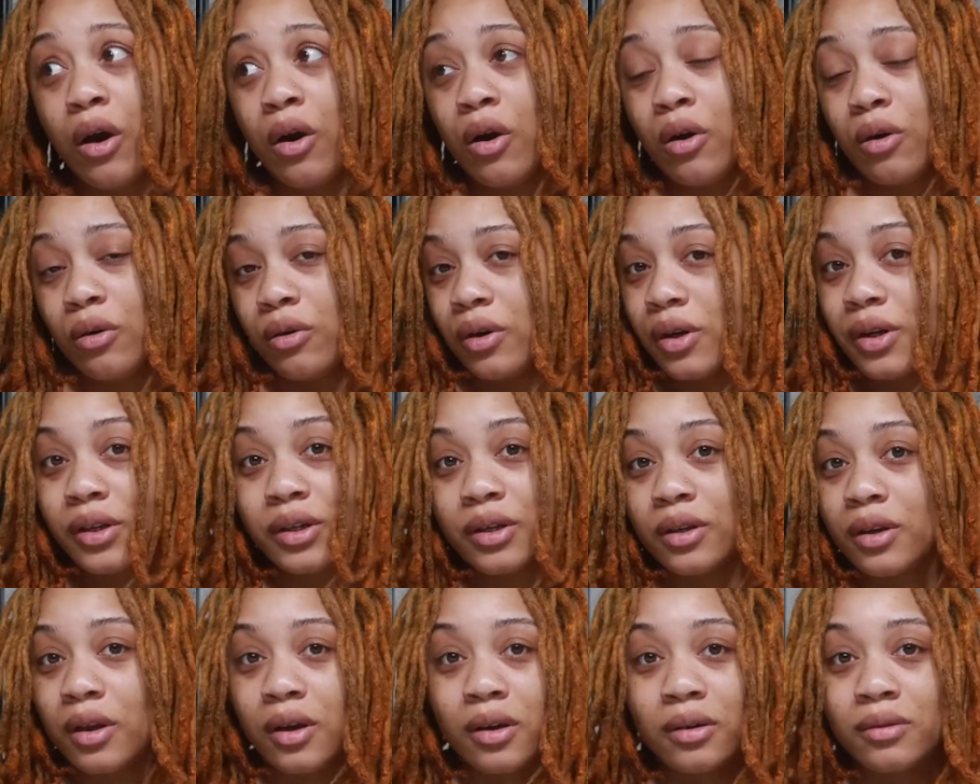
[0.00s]
or
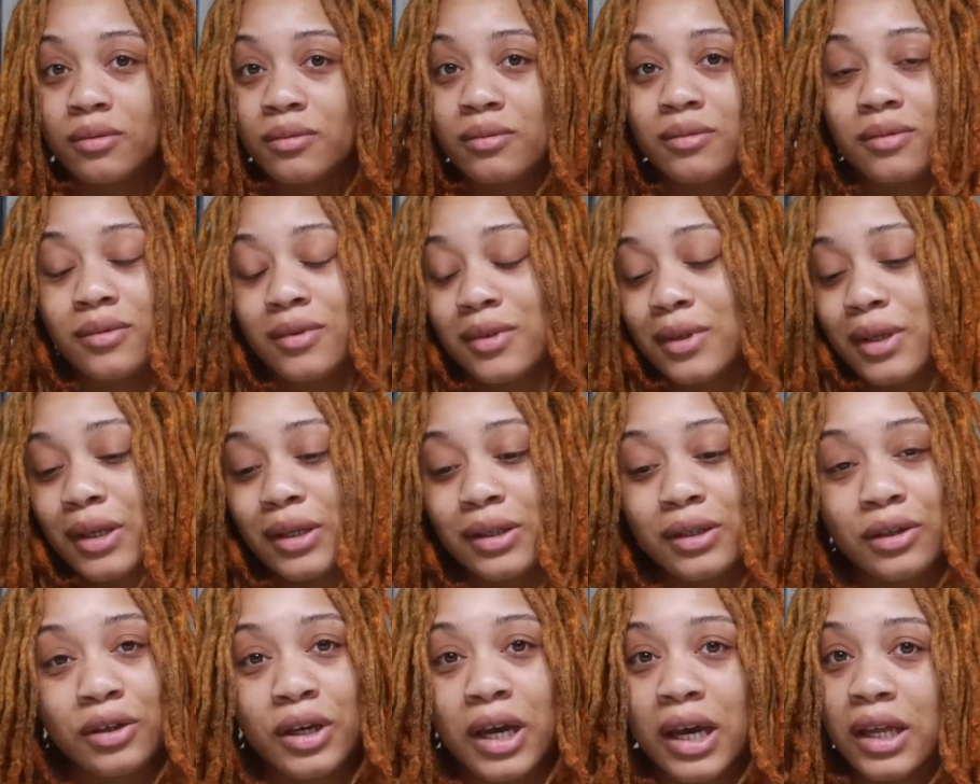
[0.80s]
you know
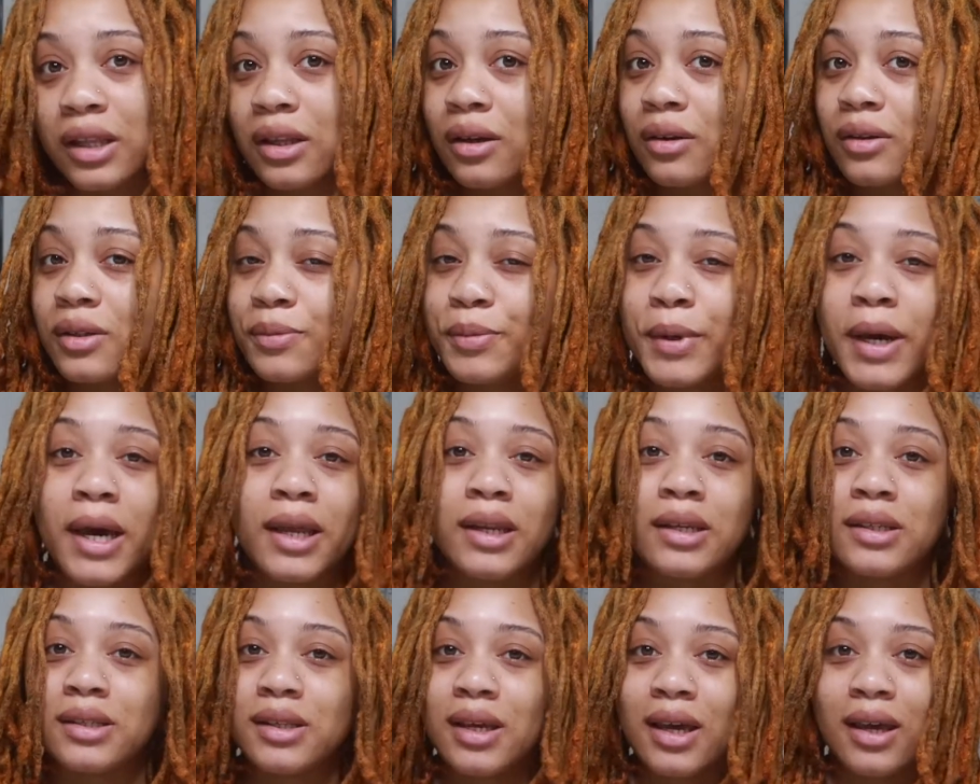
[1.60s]
you got those
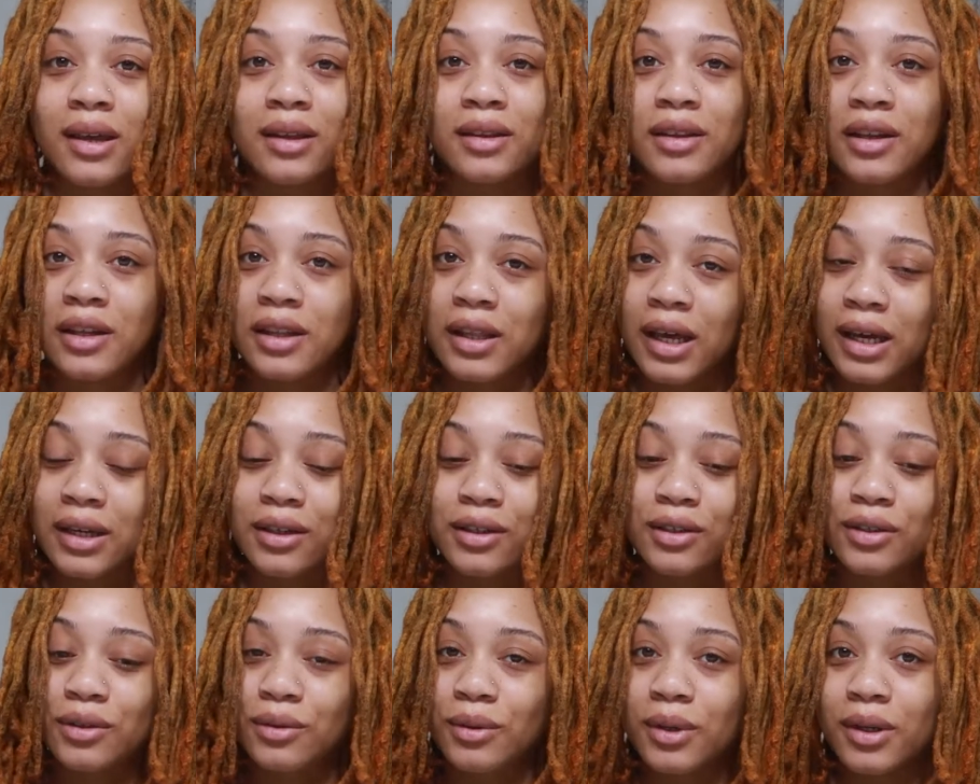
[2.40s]
baddies that like to
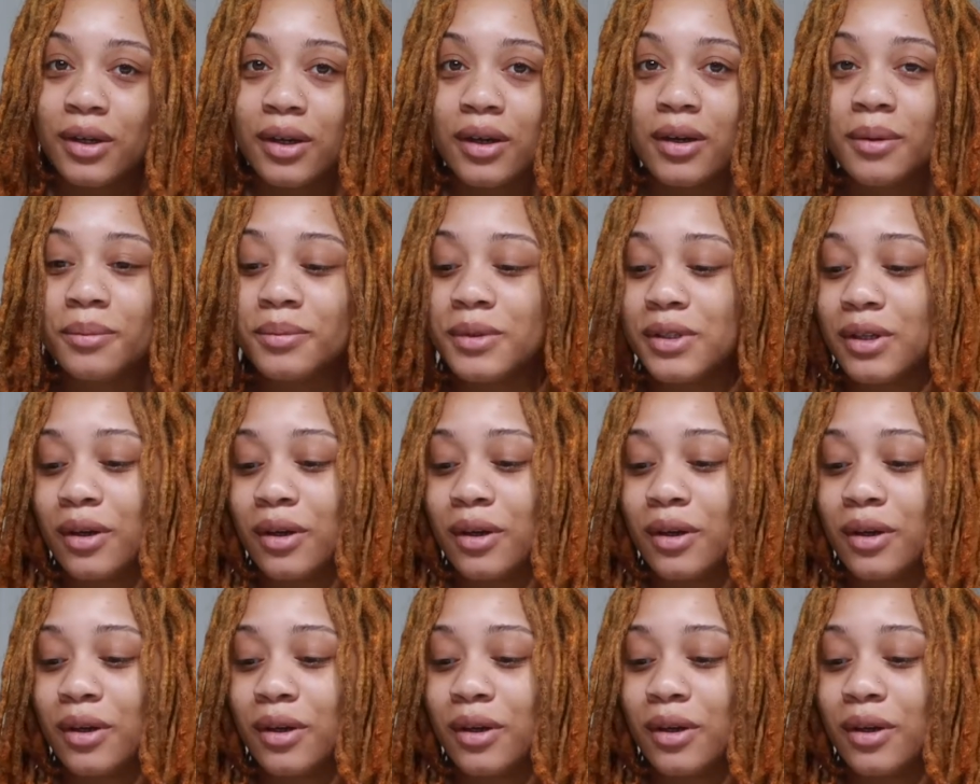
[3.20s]
do it up,